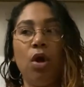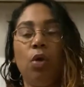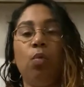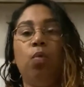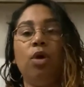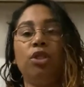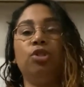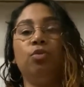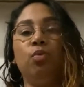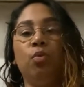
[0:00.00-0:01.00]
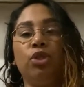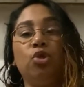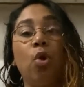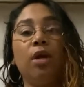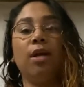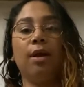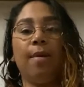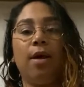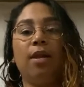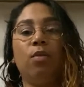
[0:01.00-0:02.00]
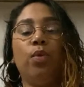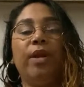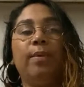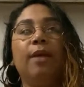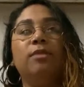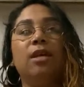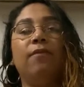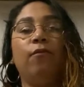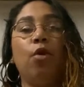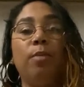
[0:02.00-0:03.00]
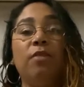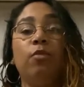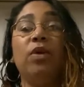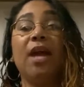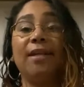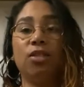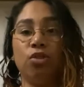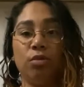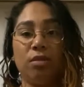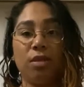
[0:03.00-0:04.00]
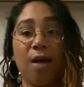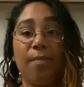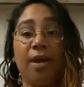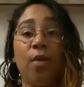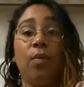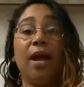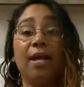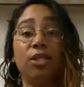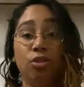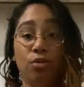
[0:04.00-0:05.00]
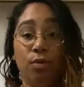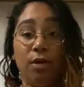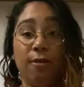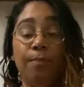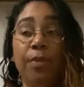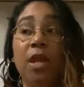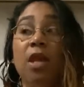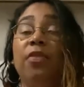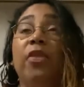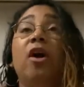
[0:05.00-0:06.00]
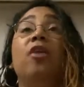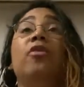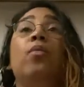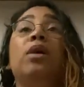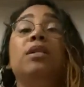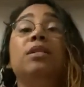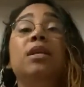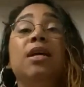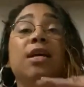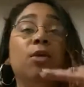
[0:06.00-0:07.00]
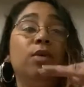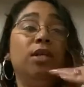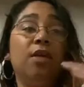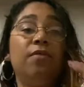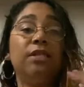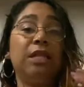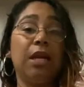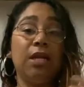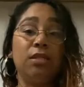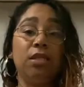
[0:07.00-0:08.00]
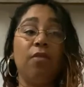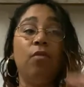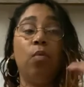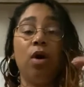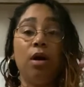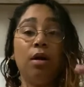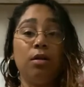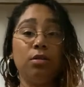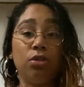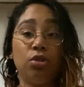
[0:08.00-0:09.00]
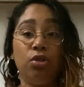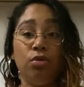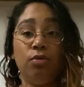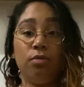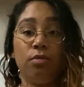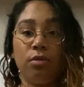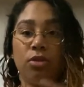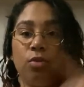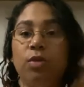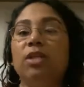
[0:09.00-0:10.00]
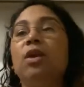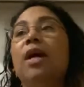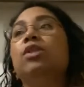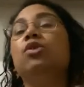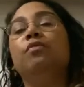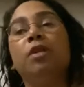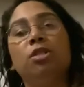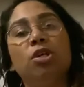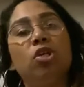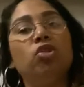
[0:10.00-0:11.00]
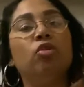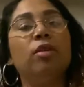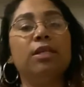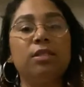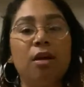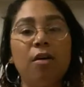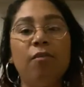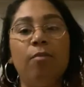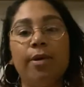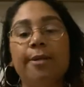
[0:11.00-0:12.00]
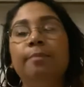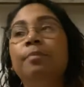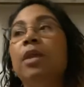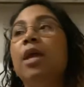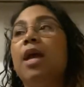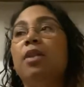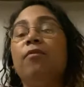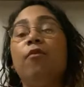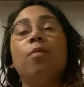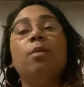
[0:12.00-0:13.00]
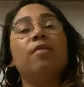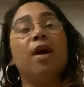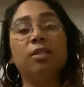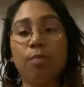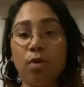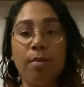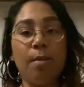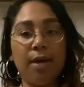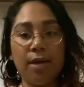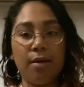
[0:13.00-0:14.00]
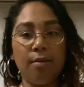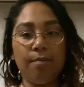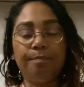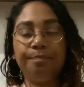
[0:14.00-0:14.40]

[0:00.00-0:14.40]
what you were talking about, like when it came to informative, we had to choose a topic and we had to do it. The other ones, he would give us a list of what to do. So we like you had to do research and all that stuff. But in informative, I spoke about makeup.